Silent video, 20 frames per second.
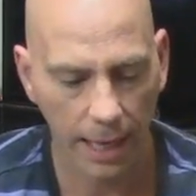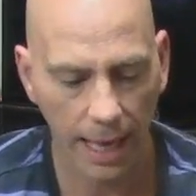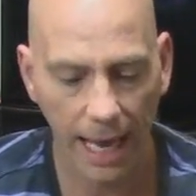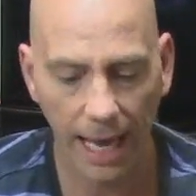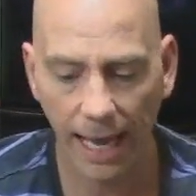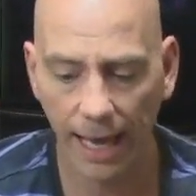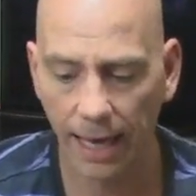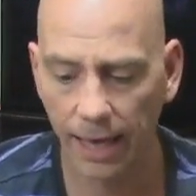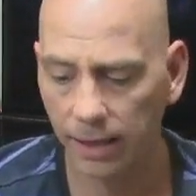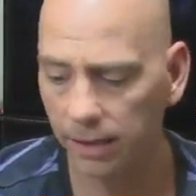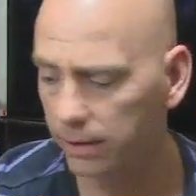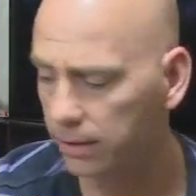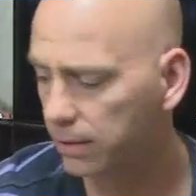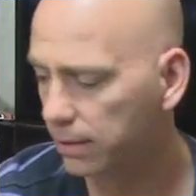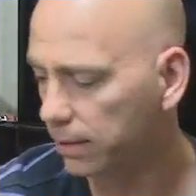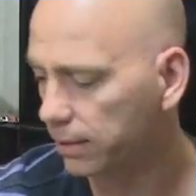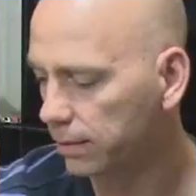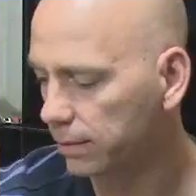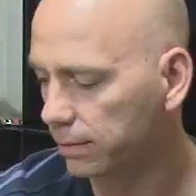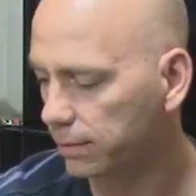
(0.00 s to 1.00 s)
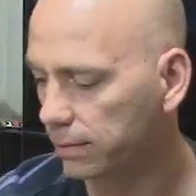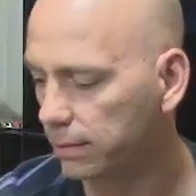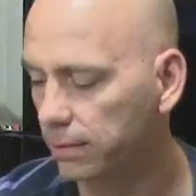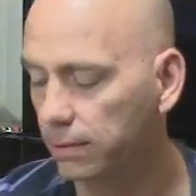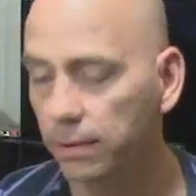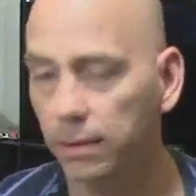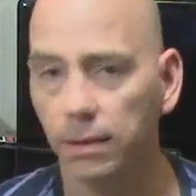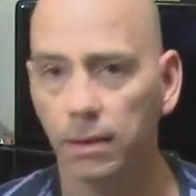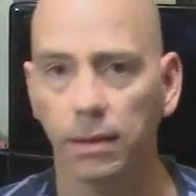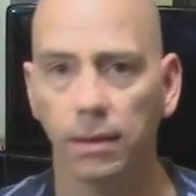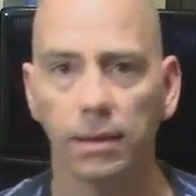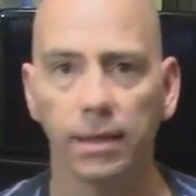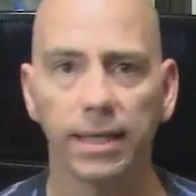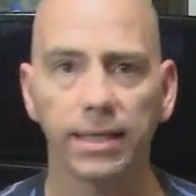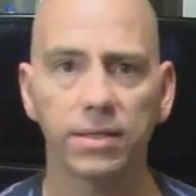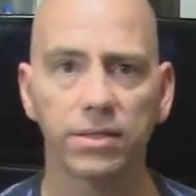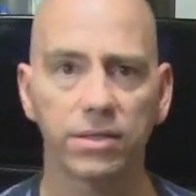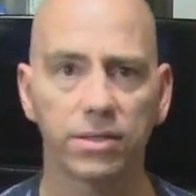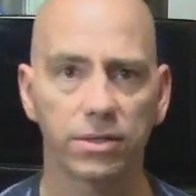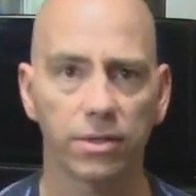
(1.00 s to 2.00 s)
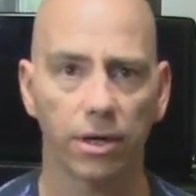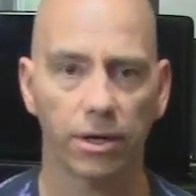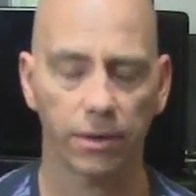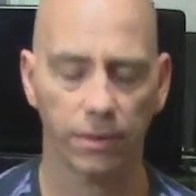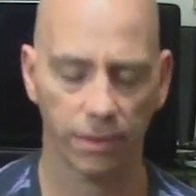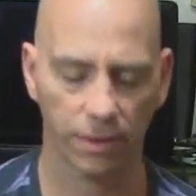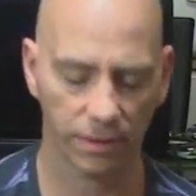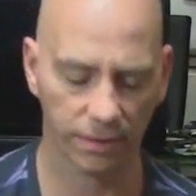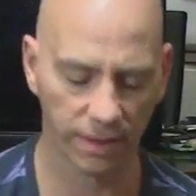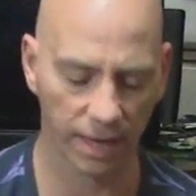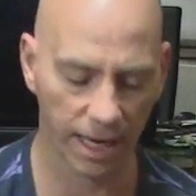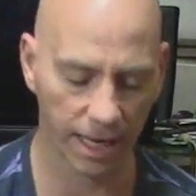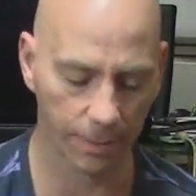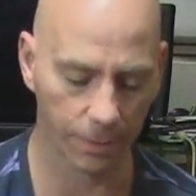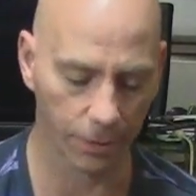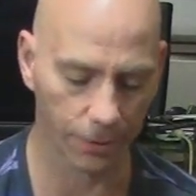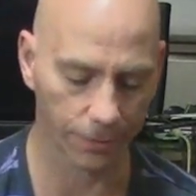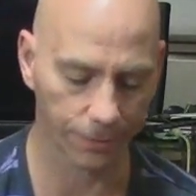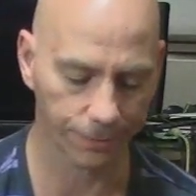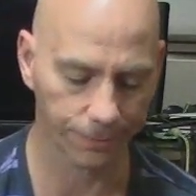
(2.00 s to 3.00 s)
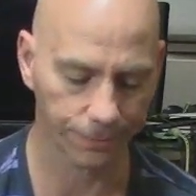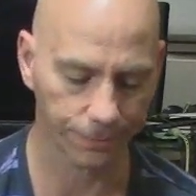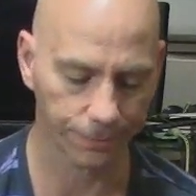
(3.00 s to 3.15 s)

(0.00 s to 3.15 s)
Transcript: And let's start the timer.